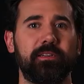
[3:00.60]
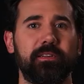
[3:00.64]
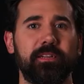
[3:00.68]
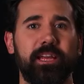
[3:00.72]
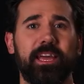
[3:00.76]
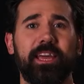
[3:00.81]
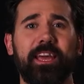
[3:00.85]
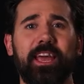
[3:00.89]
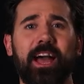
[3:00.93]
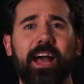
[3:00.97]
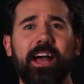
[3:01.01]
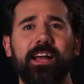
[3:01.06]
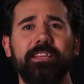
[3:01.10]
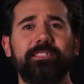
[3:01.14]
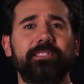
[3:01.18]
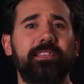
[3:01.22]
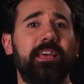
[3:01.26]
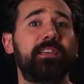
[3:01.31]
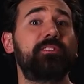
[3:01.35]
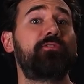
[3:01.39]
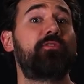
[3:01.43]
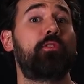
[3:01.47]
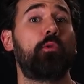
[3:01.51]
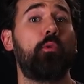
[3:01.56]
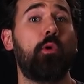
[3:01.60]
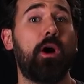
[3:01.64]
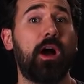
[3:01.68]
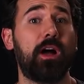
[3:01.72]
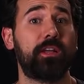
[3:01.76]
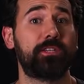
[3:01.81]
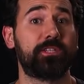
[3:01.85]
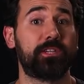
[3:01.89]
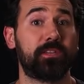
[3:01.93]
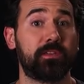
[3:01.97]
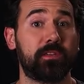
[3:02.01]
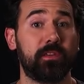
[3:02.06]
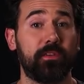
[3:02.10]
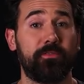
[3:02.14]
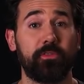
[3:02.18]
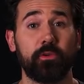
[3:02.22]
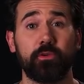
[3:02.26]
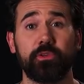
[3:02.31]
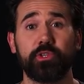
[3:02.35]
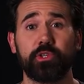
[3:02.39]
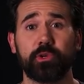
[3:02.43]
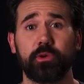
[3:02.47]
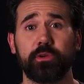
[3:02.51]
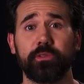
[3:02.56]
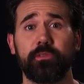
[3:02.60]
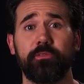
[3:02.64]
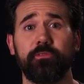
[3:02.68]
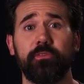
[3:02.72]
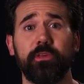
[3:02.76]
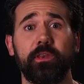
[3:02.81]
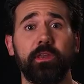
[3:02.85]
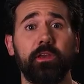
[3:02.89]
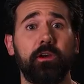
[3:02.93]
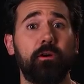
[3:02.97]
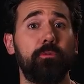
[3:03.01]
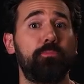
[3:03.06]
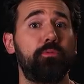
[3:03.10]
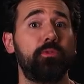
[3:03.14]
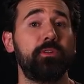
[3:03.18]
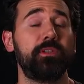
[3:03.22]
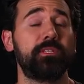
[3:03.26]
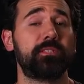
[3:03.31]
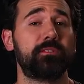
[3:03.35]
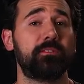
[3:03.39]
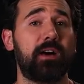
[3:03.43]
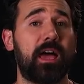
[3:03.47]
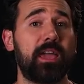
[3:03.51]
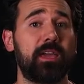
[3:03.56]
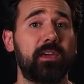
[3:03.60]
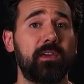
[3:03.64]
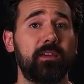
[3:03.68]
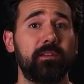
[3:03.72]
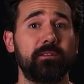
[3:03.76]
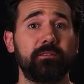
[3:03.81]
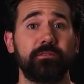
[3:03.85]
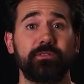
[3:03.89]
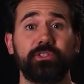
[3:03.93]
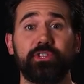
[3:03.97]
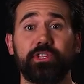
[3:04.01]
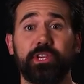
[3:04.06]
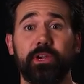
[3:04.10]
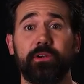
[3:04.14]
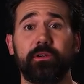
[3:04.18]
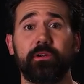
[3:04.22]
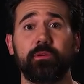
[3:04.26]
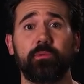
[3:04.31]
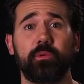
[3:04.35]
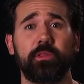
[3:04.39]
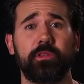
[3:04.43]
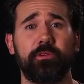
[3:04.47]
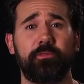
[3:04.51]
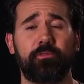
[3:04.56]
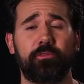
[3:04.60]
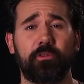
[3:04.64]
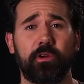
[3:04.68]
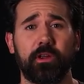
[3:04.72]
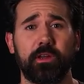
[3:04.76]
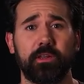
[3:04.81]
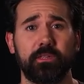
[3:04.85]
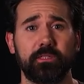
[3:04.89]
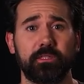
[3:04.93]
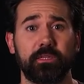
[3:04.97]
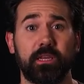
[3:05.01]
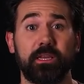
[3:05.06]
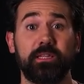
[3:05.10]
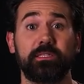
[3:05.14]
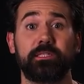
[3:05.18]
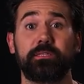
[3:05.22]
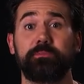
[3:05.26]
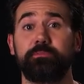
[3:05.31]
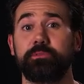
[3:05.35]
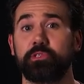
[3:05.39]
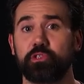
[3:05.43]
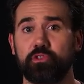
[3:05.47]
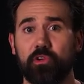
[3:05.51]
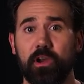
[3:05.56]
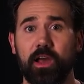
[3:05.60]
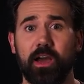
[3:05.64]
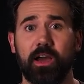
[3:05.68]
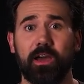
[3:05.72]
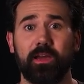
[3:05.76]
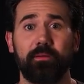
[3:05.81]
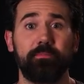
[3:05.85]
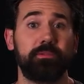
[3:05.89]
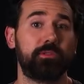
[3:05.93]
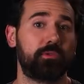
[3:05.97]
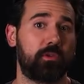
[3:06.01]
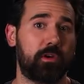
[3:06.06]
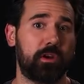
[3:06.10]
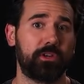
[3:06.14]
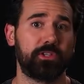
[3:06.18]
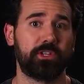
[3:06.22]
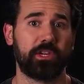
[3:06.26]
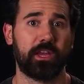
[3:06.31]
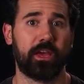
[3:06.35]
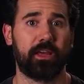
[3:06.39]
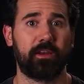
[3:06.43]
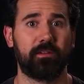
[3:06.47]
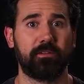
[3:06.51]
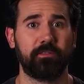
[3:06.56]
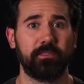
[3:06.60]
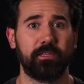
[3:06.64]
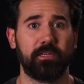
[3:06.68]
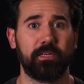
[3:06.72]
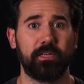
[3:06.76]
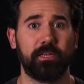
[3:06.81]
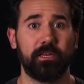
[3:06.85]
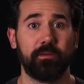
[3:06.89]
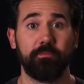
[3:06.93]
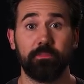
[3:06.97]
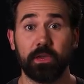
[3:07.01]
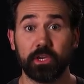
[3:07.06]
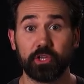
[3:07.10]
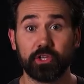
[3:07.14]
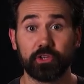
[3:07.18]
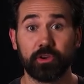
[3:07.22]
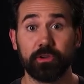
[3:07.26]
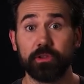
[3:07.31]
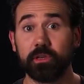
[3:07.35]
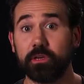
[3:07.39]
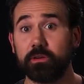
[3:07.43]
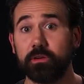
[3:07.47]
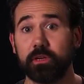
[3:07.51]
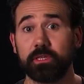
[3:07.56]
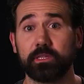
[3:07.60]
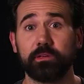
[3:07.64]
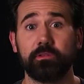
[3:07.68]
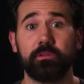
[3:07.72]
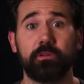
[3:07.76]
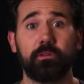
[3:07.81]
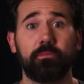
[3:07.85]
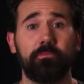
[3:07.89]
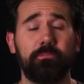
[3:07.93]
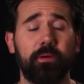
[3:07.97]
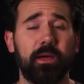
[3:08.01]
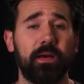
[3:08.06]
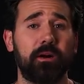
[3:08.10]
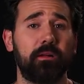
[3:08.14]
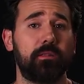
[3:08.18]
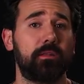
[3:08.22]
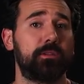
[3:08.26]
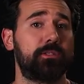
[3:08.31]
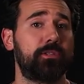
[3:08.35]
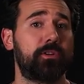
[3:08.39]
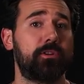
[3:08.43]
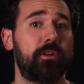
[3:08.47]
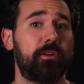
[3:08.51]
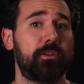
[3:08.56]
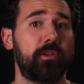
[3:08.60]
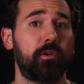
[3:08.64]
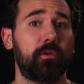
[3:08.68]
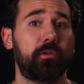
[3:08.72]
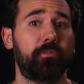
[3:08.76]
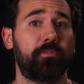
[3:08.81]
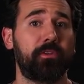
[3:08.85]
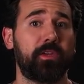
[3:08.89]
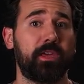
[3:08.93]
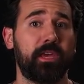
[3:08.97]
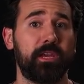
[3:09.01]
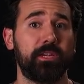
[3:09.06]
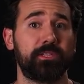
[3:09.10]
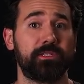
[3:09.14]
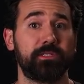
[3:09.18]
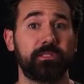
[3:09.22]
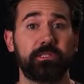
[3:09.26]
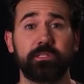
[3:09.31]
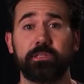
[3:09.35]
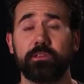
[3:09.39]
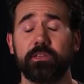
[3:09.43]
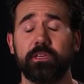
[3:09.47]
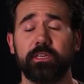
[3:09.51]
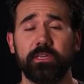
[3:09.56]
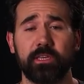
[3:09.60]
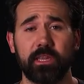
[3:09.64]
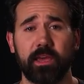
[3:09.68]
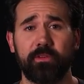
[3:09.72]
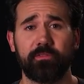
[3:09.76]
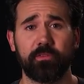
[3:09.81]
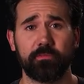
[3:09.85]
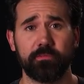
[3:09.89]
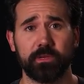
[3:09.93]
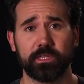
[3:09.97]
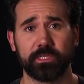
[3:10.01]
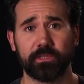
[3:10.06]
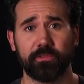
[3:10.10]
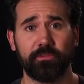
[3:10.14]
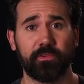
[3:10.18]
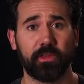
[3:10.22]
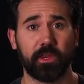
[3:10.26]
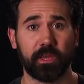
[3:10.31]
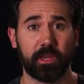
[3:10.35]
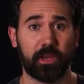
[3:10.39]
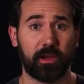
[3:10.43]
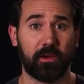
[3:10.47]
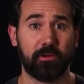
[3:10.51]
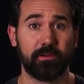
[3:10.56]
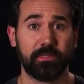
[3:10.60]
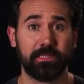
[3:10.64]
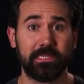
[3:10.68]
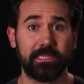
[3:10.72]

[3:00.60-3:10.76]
Hey guys, thanks for watching. If you enjoyed the video, please like it, share it with your friends, and subscribe to our channel. Make sure you click the little bell to turn on notifications so you never miss a video.